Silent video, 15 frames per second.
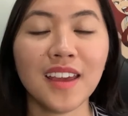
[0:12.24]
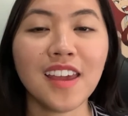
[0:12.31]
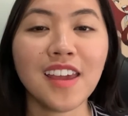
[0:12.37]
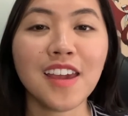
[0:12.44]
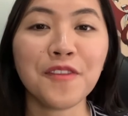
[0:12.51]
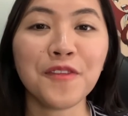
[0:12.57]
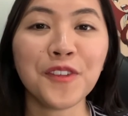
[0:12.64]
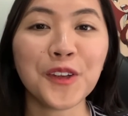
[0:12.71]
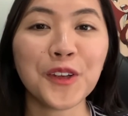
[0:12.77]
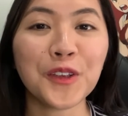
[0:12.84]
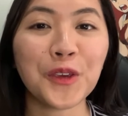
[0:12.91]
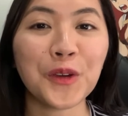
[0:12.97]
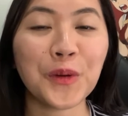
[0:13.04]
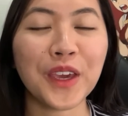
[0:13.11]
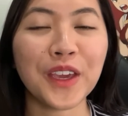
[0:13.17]
If you're
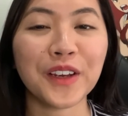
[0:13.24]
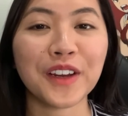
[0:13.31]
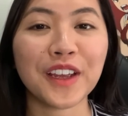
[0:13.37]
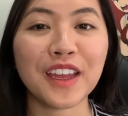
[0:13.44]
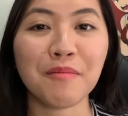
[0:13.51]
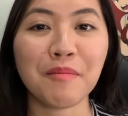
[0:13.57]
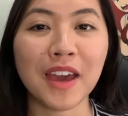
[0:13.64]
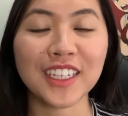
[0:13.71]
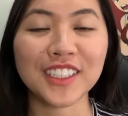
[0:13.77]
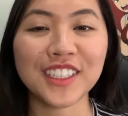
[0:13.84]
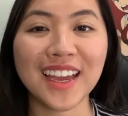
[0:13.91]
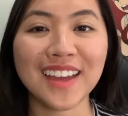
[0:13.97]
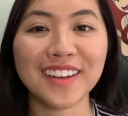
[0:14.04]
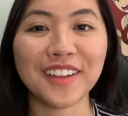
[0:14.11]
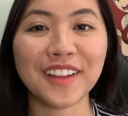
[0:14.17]
new here in my
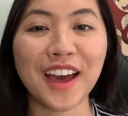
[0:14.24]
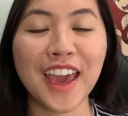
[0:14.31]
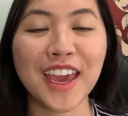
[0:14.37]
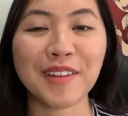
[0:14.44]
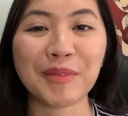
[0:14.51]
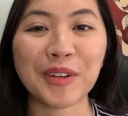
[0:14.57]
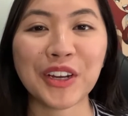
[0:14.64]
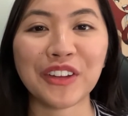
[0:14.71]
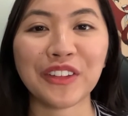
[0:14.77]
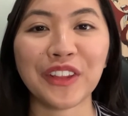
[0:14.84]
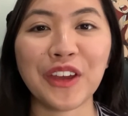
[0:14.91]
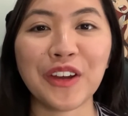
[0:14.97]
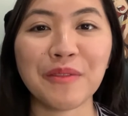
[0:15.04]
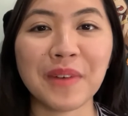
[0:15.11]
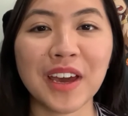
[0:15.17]
channel, I am
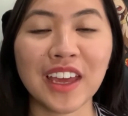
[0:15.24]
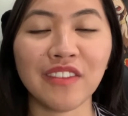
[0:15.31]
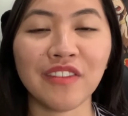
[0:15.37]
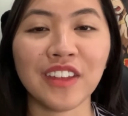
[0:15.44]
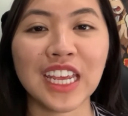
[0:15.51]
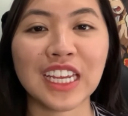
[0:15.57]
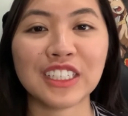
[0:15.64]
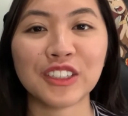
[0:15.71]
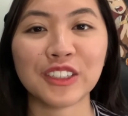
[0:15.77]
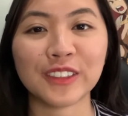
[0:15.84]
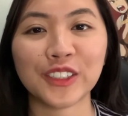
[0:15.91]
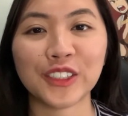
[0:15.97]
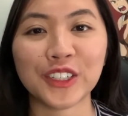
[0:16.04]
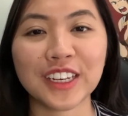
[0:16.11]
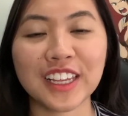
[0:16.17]
currently on my financial
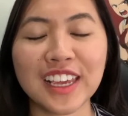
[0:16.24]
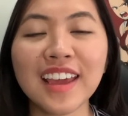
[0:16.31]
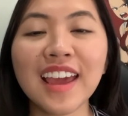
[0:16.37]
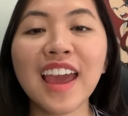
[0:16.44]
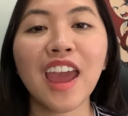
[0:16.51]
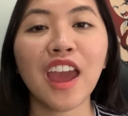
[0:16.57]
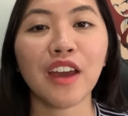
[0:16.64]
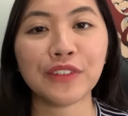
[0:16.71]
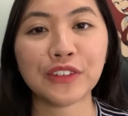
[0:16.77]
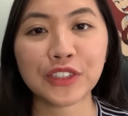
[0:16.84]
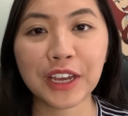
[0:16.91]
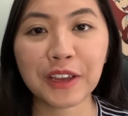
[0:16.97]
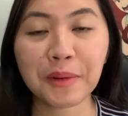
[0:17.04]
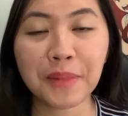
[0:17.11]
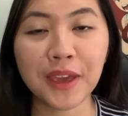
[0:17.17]
journey of
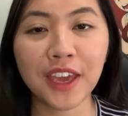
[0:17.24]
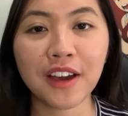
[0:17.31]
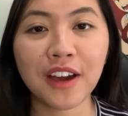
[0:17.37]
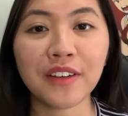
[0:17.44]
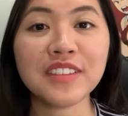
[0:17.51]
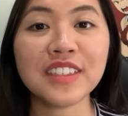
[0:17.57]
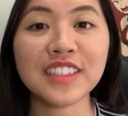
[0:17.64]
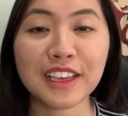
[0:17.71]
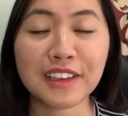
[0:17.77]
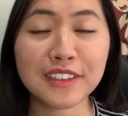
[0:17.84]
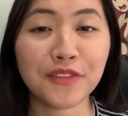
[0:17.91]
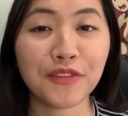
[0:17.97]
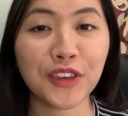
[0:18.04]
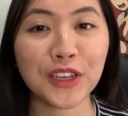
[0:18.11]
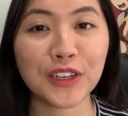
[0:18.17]
trying to pay off
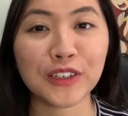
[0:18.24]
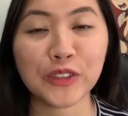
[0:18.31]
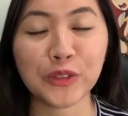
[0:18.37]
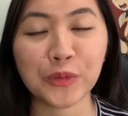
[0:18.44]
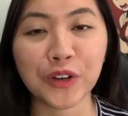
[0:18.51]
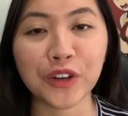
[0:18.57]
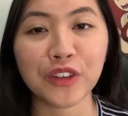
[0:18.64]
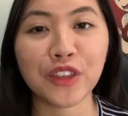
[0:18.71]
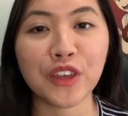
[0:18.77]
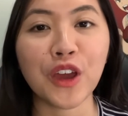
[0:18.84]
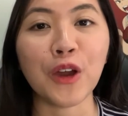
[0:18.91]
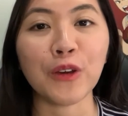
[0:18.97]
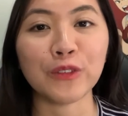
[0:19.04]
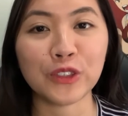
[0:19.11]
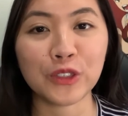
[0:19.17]
6 figures worth
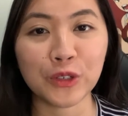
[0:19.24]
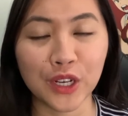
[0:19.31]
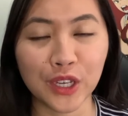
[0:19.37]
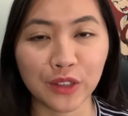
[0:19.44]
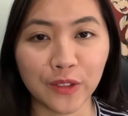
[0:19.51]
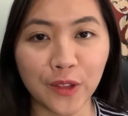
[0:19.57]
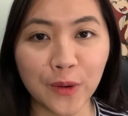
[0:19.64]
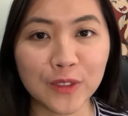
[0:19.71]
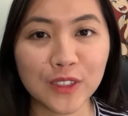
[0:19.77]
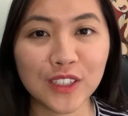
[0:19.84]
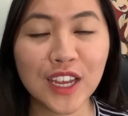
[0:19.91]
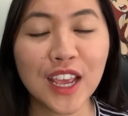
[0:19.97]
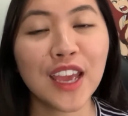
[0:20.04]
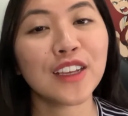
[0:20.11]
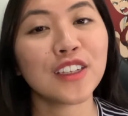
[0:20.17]
of student
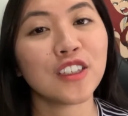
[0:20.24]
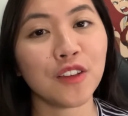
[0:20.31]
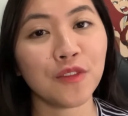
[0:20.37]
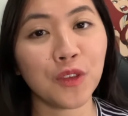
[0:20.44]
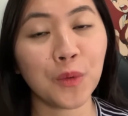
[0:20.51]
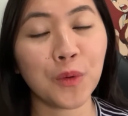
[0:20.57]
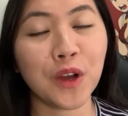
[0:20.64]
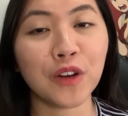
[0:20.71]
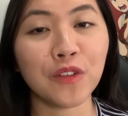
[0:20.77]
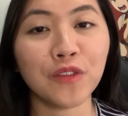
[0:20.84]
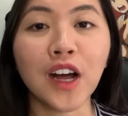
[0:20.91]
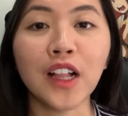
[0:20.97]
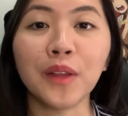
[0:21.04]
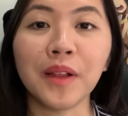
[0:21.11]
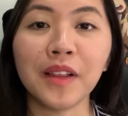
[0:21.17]
loans. So if you want to
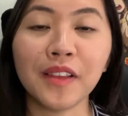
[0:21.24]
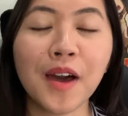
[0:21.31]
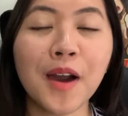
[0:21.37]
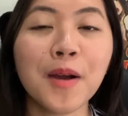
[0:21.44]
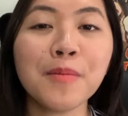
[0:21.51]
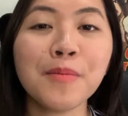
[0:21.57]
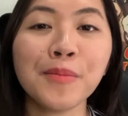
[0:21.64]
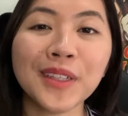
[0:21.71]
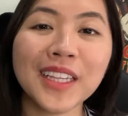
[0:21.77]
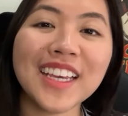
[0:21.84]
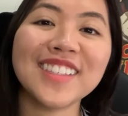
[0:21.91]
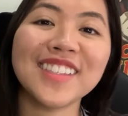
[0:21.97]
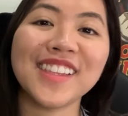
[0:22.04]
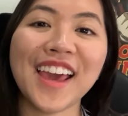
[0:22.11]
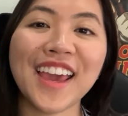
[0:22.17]
follow along,
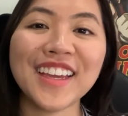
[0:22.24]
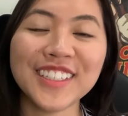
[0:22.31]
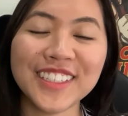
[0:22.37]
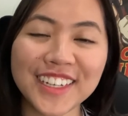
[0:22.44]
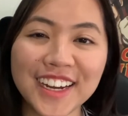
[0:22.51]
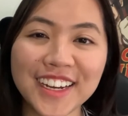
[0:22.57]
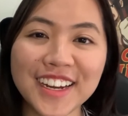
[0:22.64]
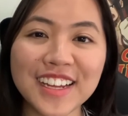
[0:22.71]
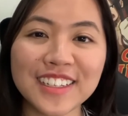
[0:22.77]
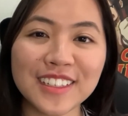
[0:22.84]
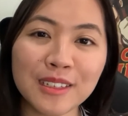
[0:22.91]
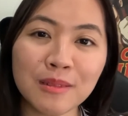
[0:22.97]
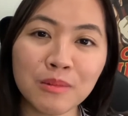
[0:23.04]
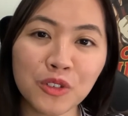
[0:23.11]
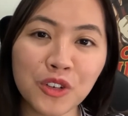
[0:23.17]
please like, share, and
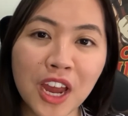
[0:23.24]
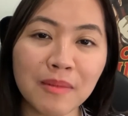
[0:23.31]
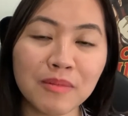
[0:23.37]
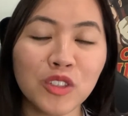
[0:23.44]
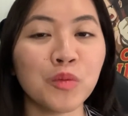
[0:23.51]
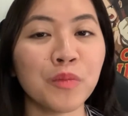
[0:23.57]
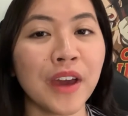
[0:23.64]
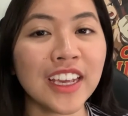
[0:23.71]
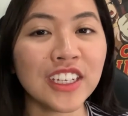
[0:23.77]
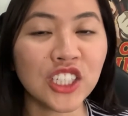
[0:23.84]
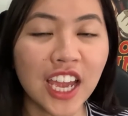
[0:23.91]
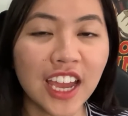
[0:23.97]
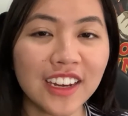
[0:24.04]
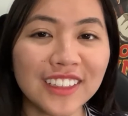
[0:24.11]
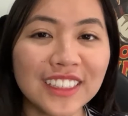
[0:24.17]
subscribe to my
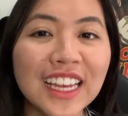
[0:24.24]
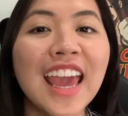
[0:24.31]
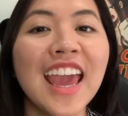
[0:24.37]
channel,